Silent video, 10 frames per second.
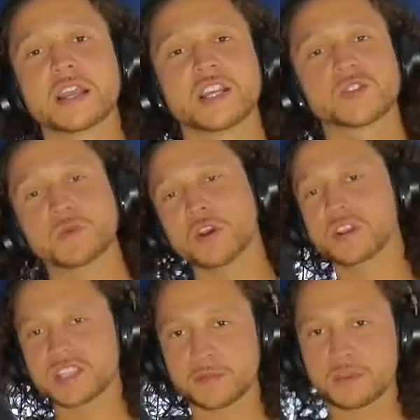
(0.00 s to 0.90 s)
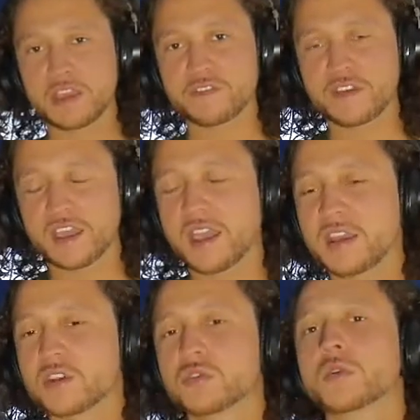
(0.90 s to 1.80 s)
an experienced NBA
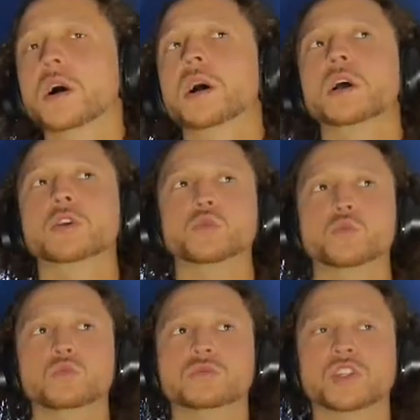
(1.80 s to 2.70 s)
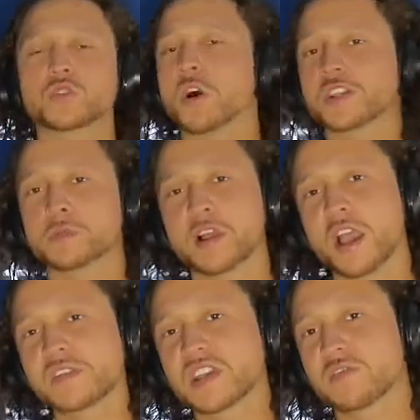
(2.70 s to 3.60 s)
fan, you just watch the
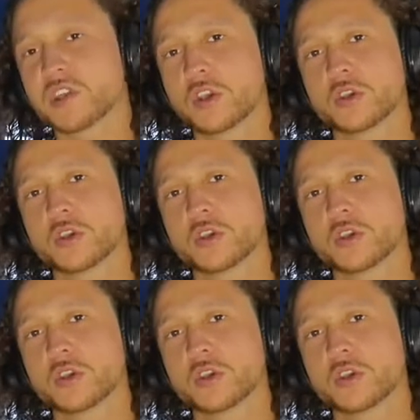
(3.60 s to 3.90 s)
playoffs every year,